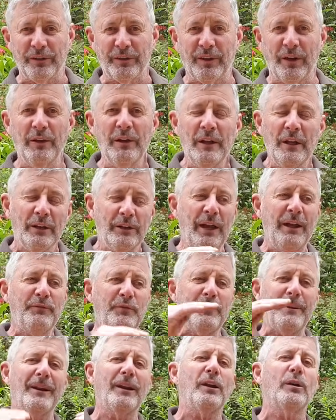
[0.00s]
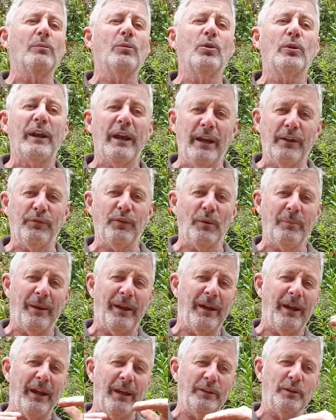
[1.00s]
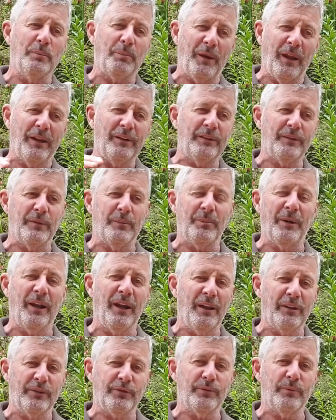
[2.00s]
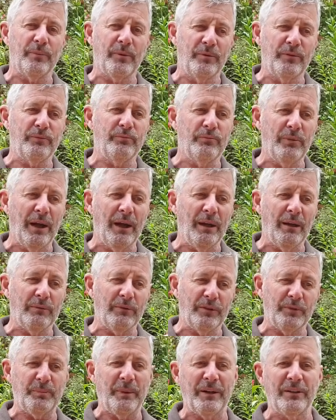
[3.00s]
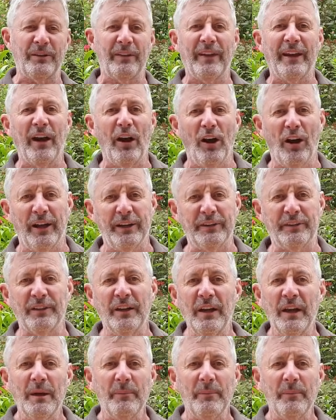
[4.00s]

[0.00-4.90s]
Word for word: So you have to be a little more careful about how you place the plants from the, uh, respect to their heights.